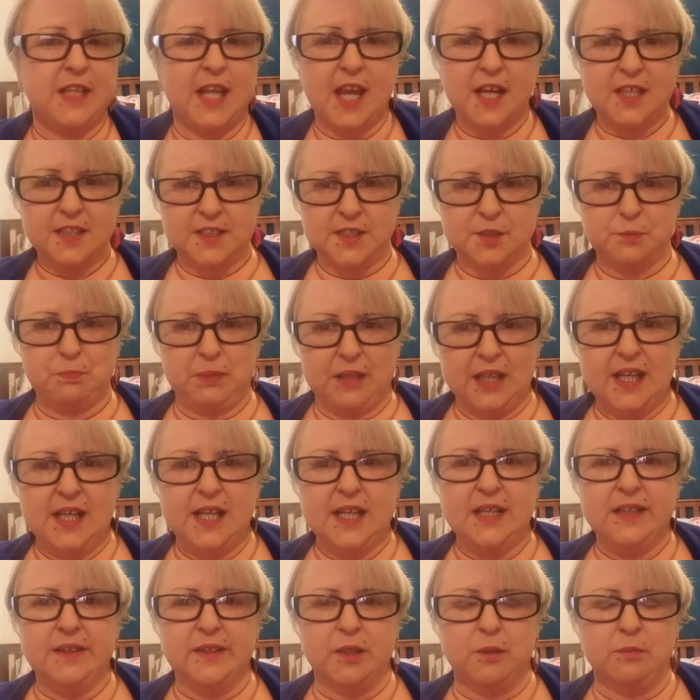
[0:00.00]
actors
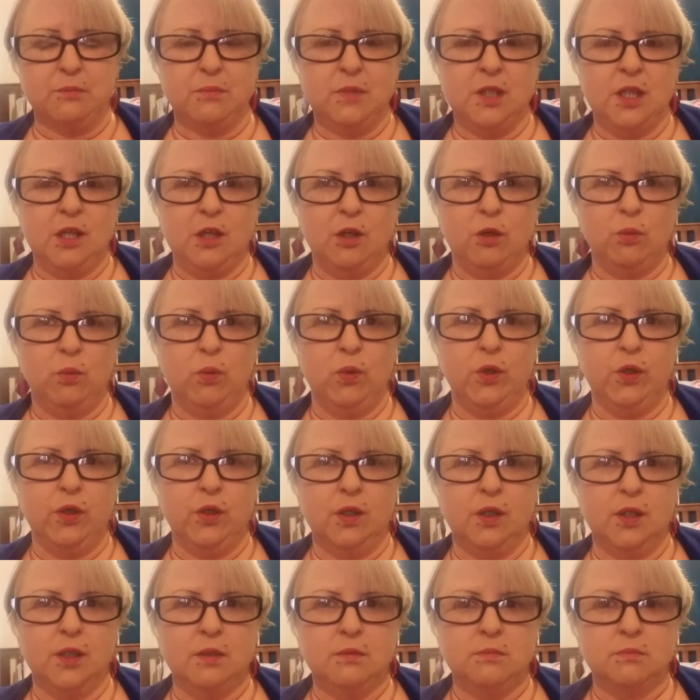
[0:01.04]
playing them
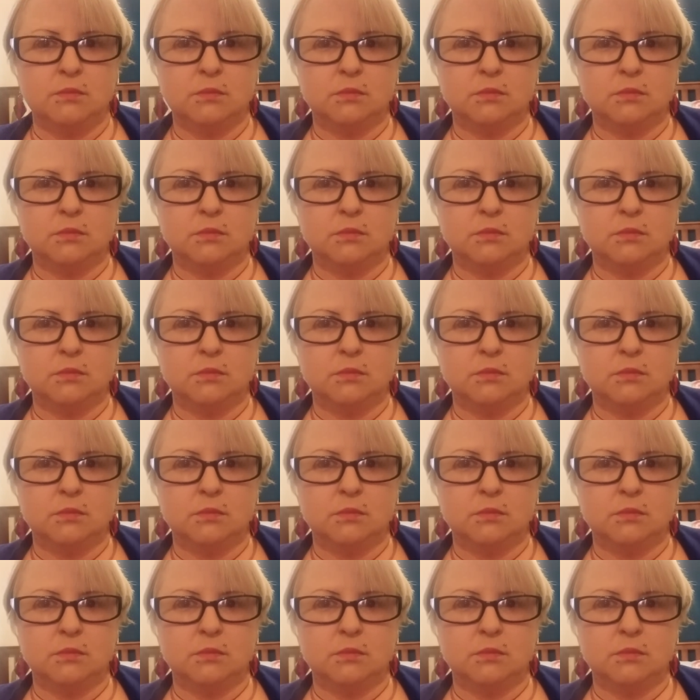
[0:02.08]
were